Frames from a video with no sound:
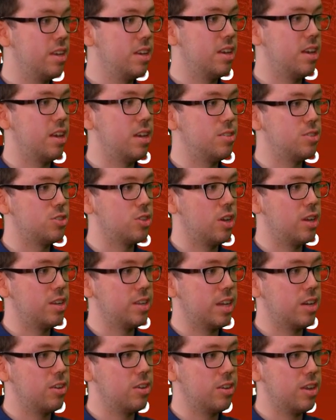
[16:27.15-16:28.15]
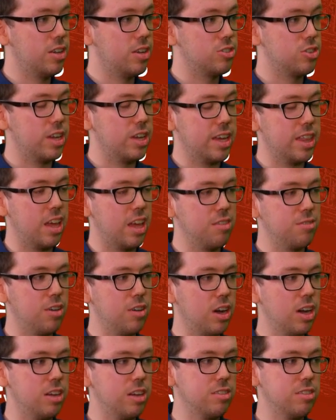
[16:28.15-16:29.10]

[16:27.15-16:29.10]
and try and get that fire in